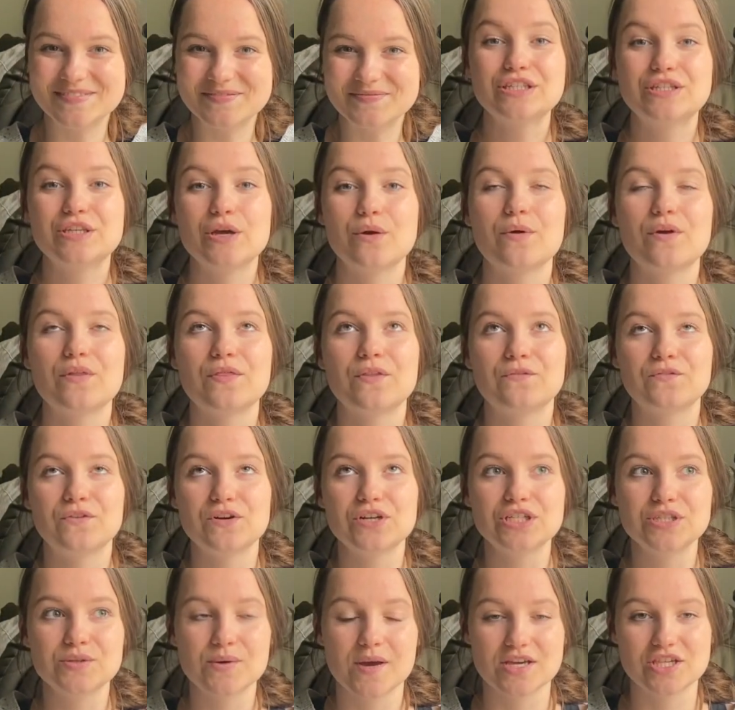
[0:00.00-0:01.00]
So the
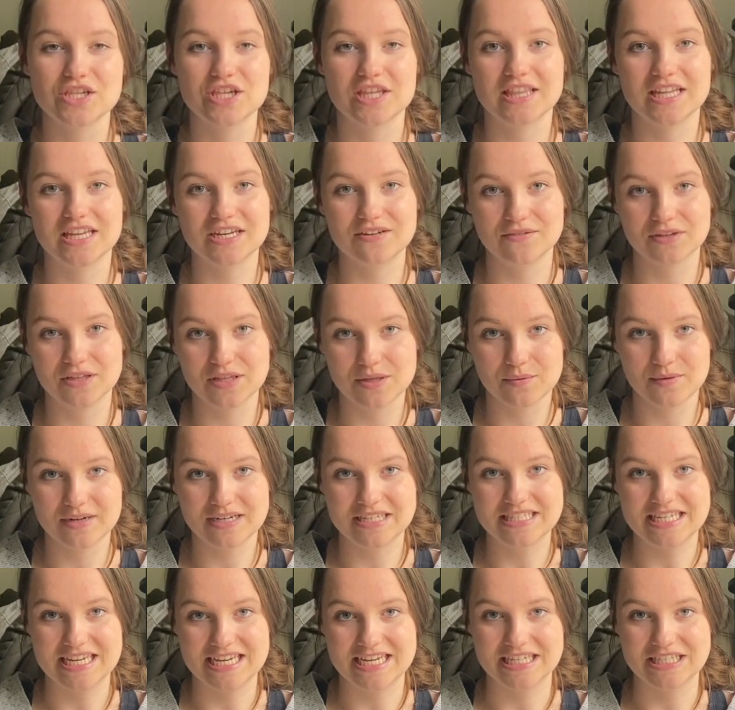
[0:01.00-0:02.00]
first question that I really
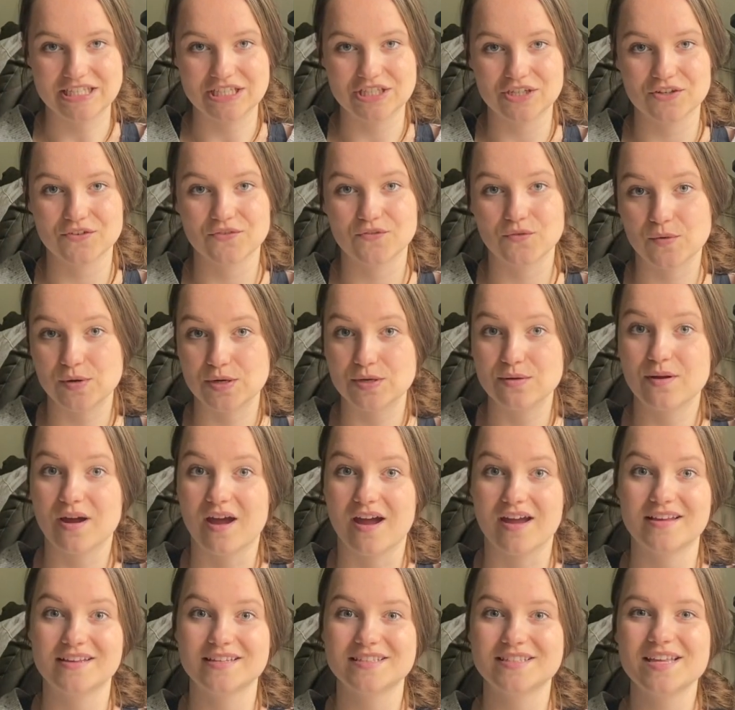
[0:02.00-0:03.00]
wanted to answer for you
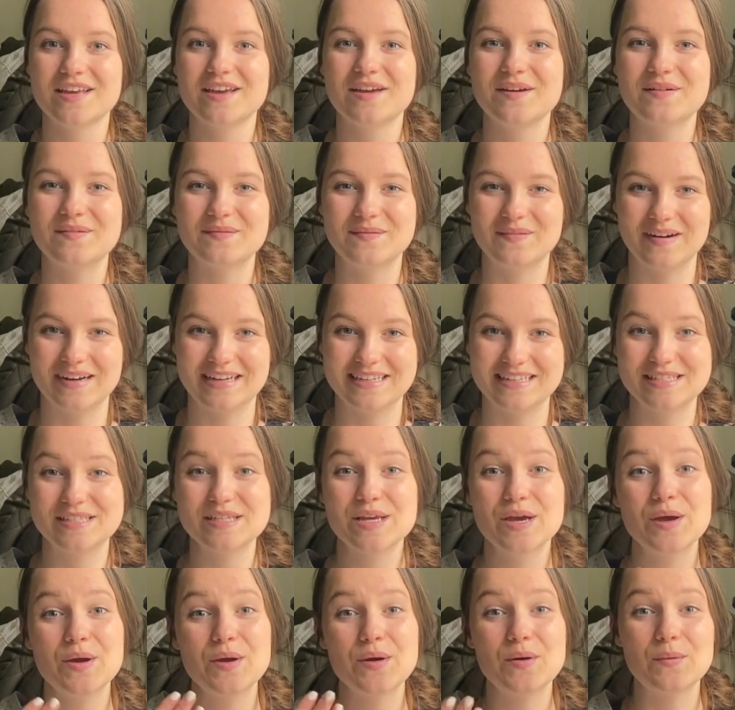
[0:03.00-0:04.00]
guys was,
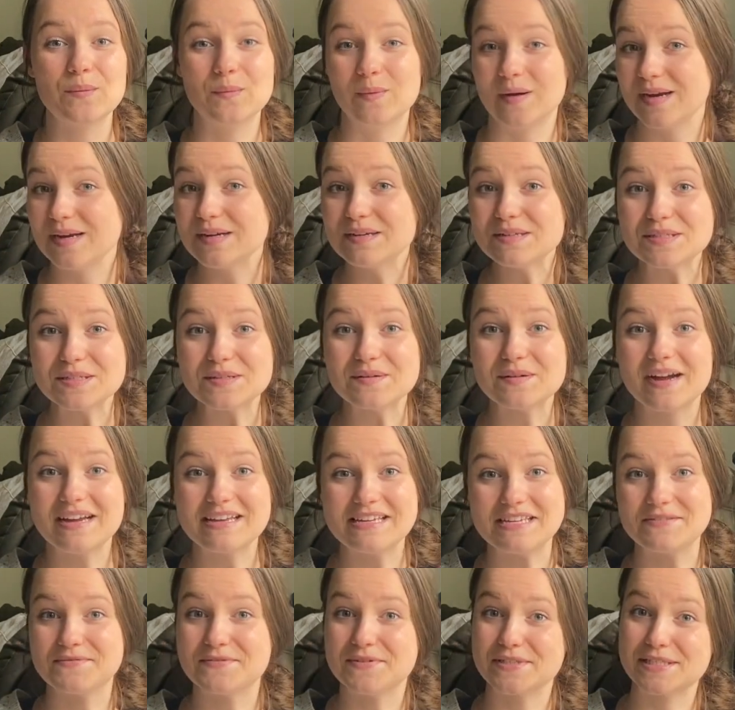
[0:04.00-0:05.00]
where do I
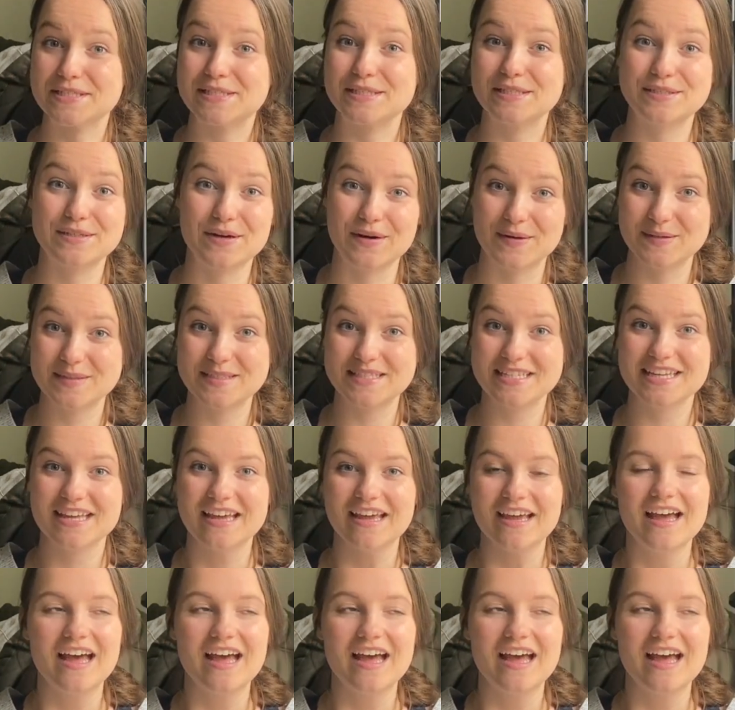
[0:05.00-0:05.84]
even start?